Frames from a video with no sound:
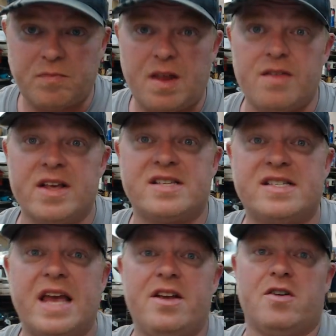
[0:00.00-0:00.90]
this
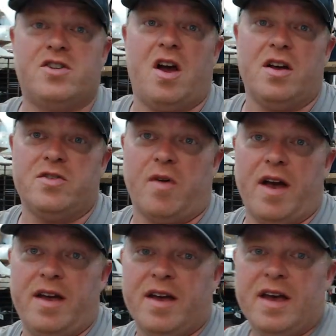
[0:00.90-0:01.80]
senior judge,
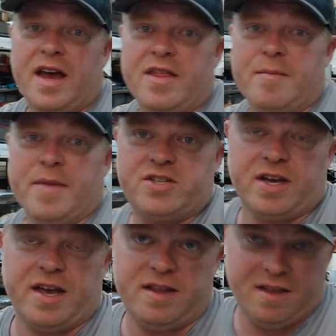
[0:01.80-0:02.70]
right, in the
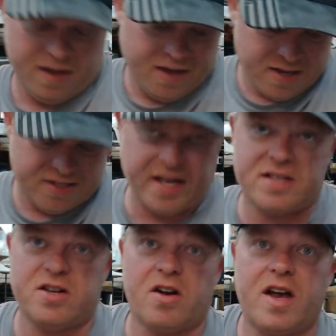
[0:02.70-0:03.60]
Michigan
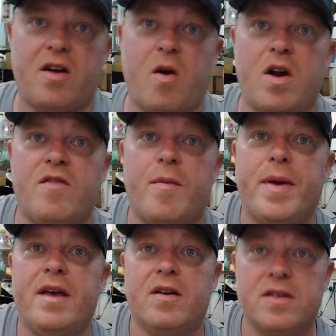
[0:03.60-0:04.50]
Sixth Circuit Court of
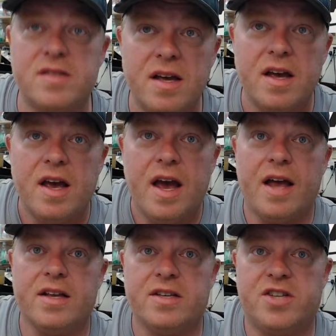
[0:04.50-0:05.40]
Appeals.
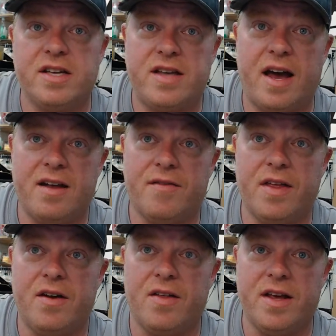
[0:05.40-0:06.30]
And she's kind of
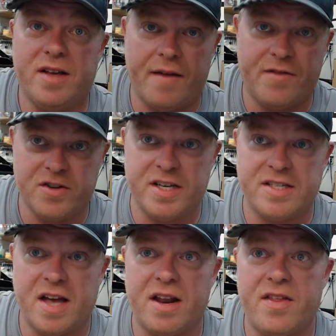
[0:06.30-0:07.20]
literally, after she
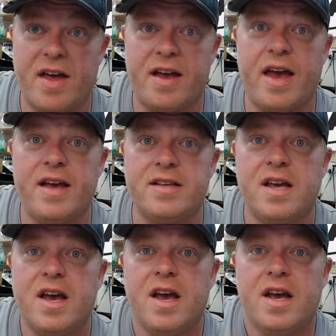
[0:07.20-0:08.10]
cited that case,
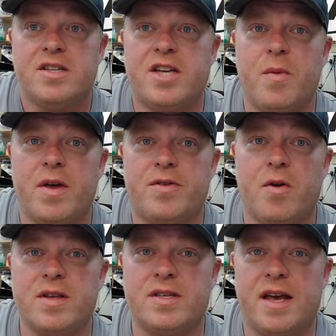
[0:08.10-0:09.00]
she went
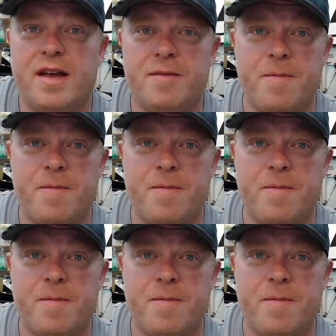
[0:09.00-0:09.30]
through and said,